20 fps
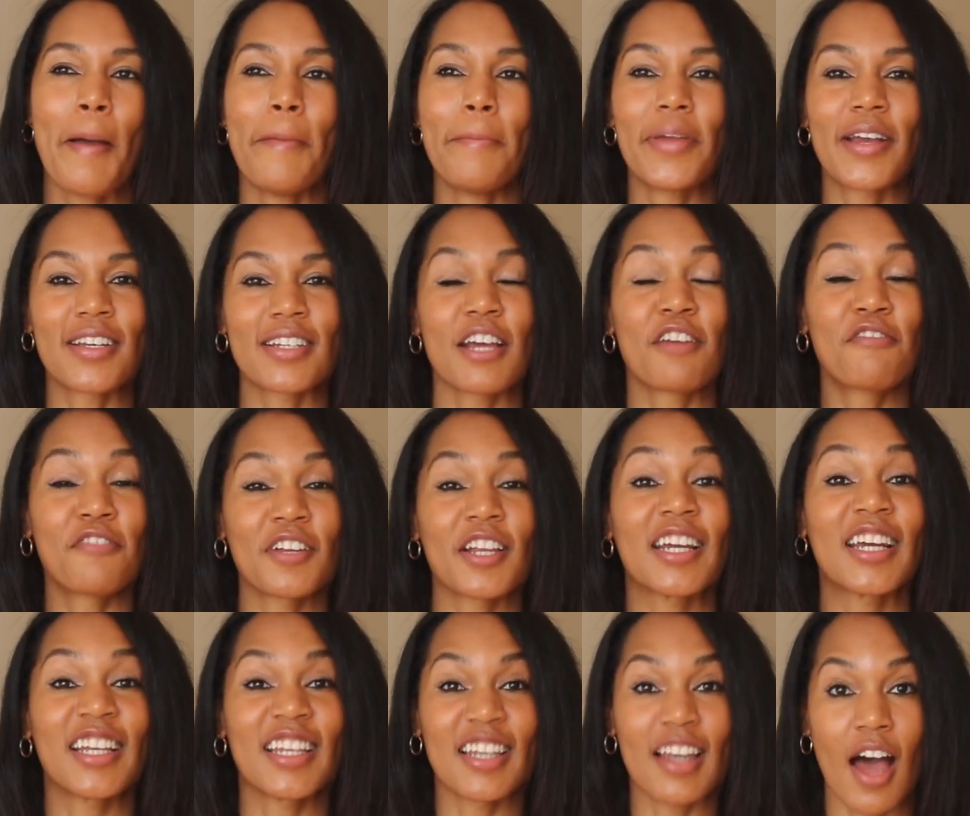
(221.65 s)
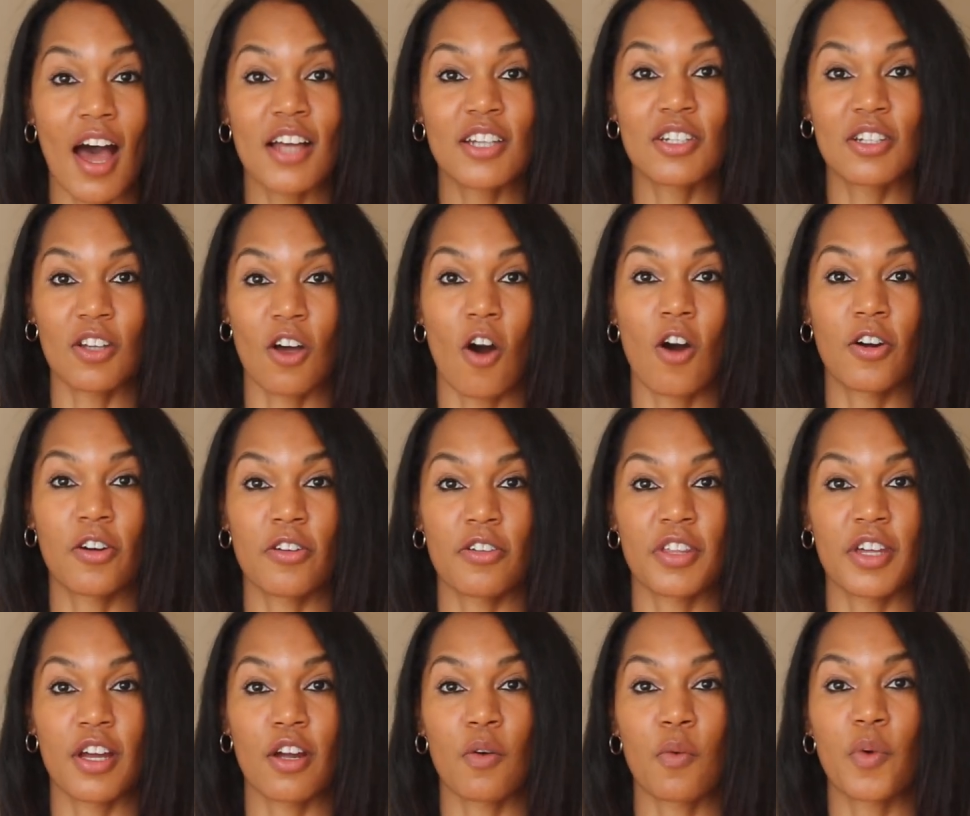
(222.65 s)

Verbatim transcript: because I feel like it lasts longer there.